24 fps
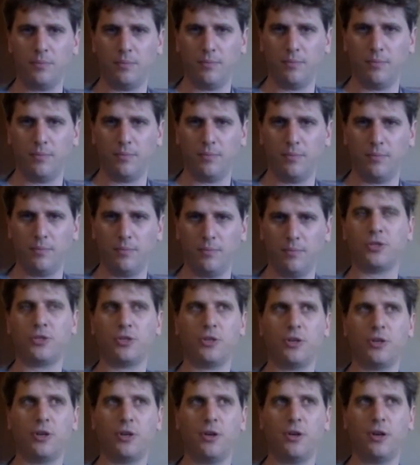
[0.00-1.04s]

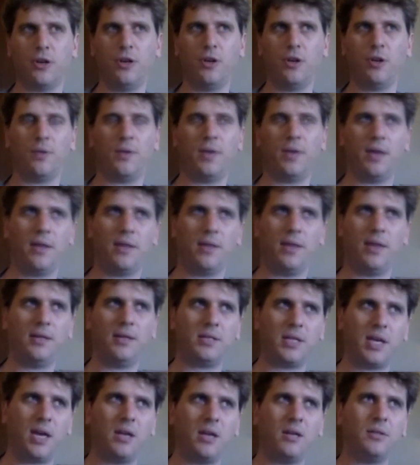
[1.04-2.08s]
voters, you know, they, they
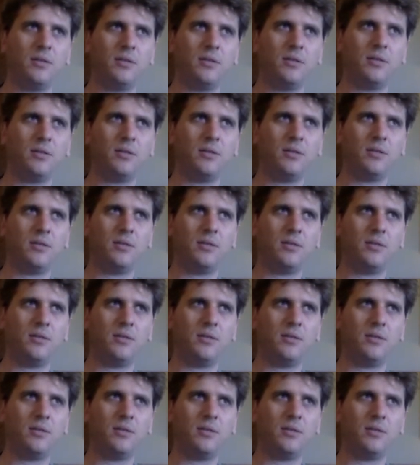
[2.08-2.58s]
tend,